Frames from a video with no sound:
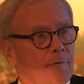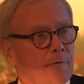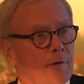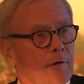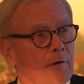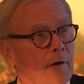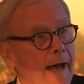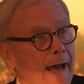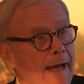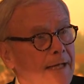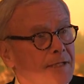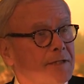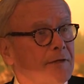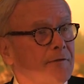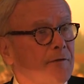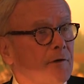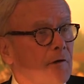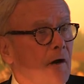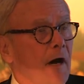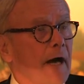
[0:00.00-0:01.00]
the last
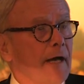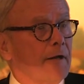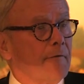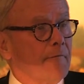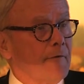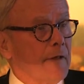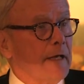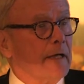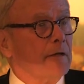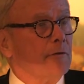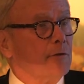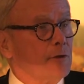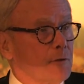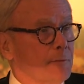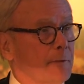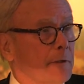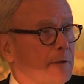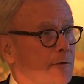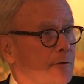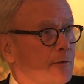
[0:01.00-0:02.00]
in the line of the
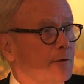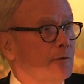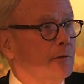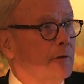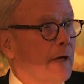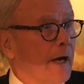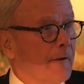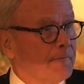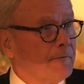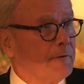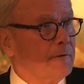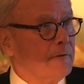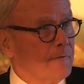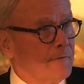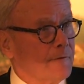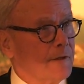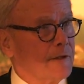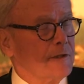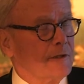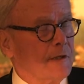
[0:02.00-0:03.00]
Englishmen who left
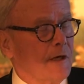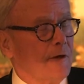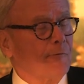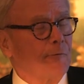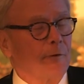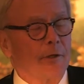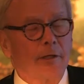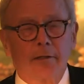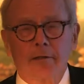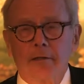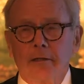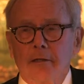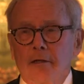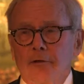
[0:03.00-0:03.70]
this country